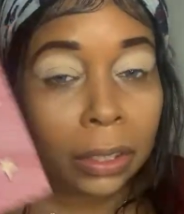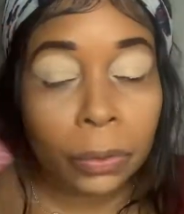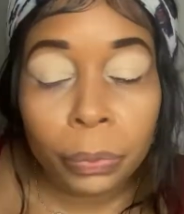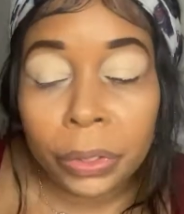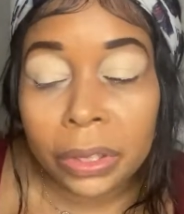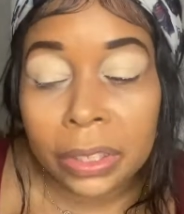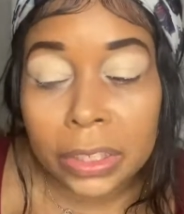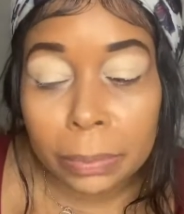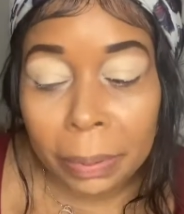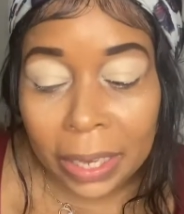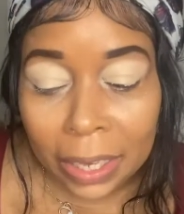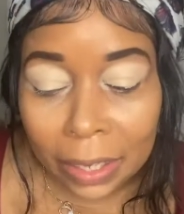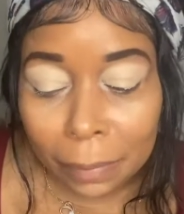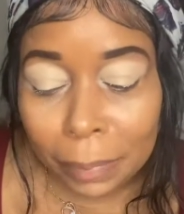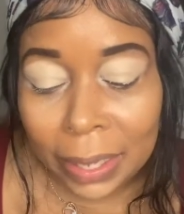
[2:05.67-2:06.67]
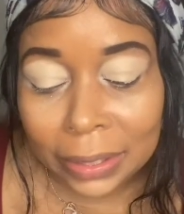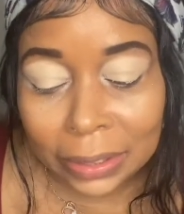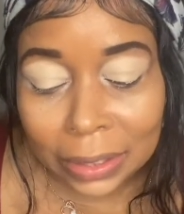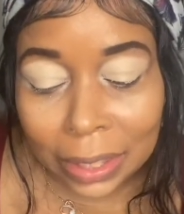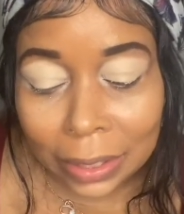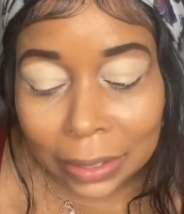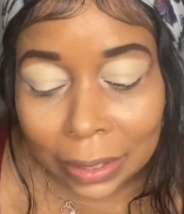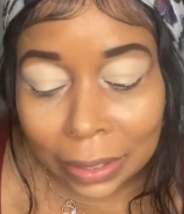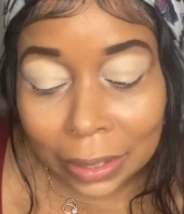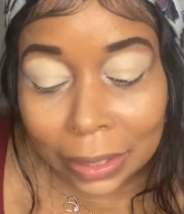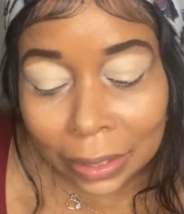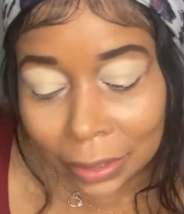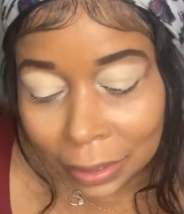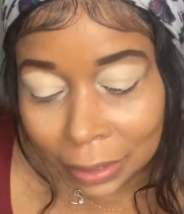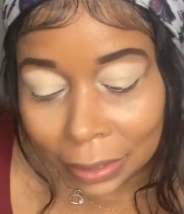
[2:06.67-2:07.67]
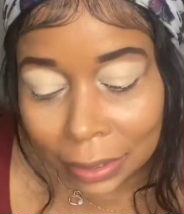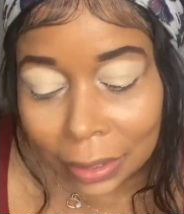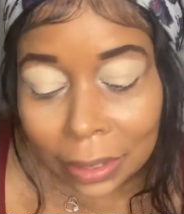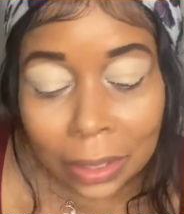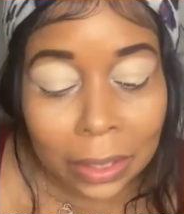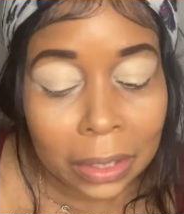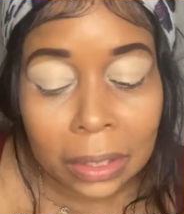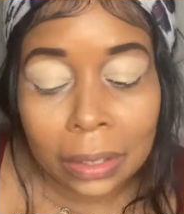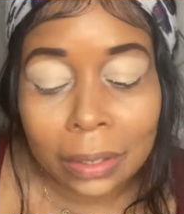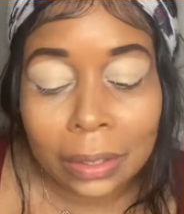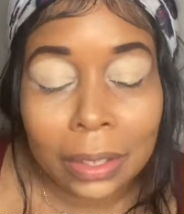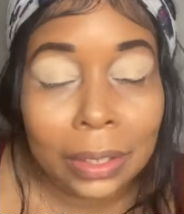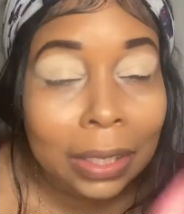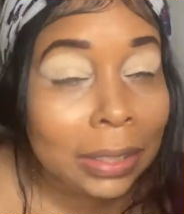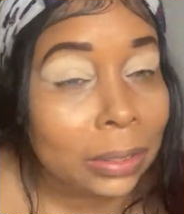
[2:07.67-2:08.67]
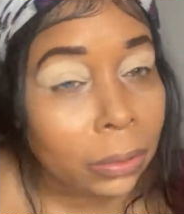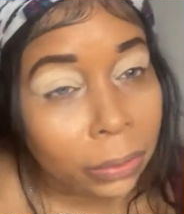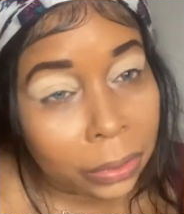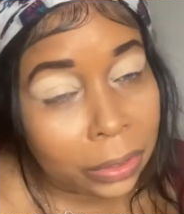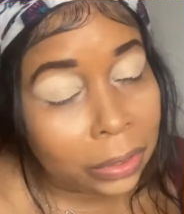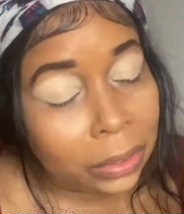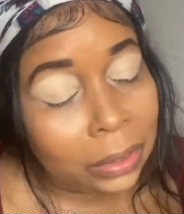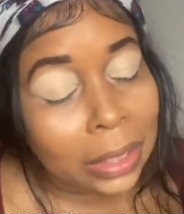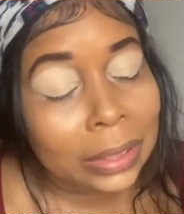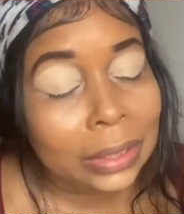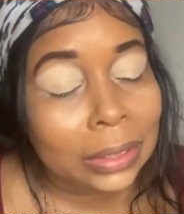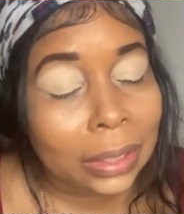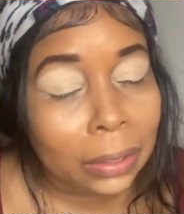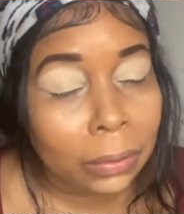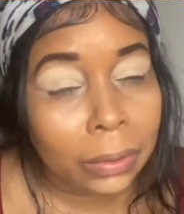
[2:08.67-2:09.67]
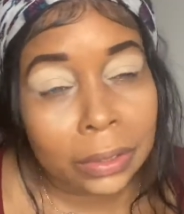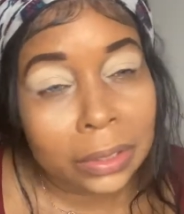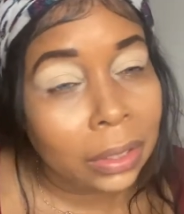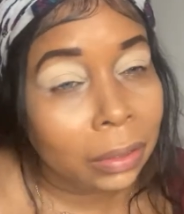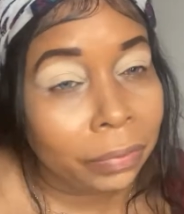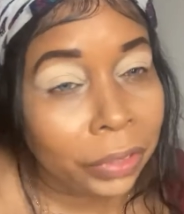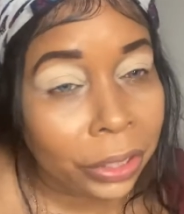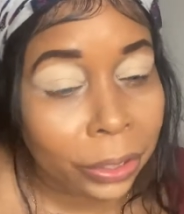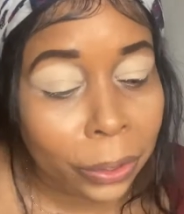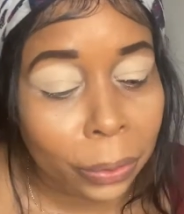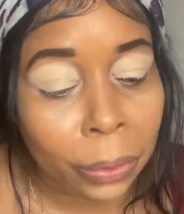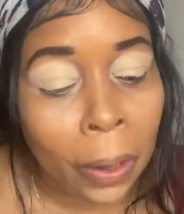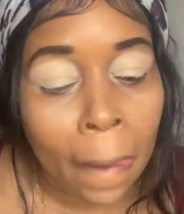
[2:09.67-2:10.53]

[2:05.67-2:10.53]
with this palette by CIANTE London, then let's get on into the video.